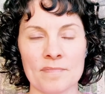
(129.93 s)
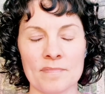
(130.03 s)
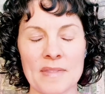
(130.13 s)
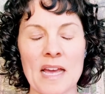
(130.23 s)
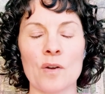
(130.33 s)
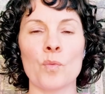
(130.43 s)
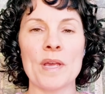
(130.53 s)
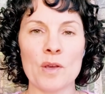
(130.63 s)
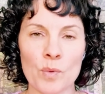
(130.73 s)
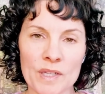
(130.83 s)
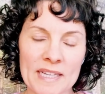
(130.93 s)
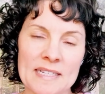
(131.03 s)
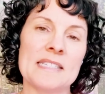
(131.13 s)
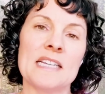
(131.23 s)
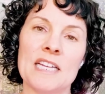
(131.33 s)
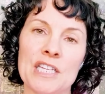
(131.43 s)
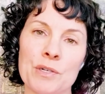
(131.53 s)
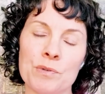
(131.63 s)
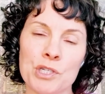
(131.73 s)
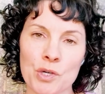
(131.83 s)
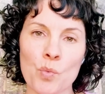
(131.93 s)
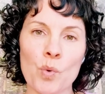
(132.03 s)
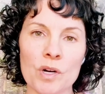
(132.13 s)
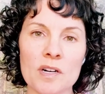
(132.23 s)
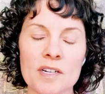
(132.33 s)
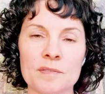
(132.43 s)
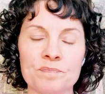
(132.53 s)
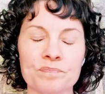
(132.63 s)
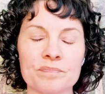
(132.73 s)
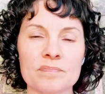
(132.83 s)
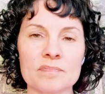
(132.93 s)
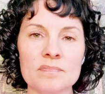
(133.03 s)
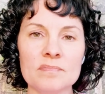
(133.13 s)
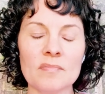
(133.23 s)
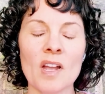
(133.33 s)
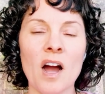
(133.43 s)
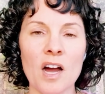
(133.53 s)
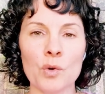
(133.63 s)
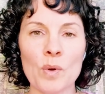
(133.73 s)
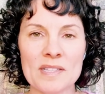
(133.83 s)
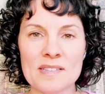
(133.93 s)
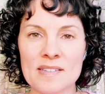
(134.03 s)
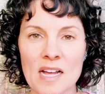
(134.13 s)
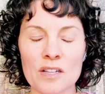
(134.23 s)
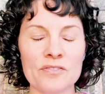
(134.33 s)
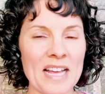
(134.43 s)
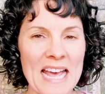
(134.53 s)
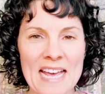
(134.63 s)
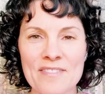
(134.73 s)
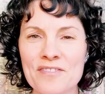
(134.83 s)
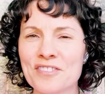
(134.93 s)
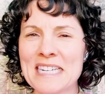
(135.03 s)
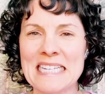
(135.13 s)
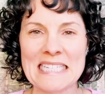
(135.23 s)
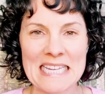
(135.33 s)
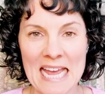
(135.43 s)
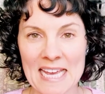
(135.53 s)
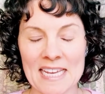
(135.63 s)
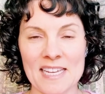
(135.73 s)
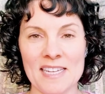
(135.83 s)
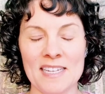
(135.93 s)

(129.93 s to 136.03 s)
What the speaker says: that we will continue to work on oneself every day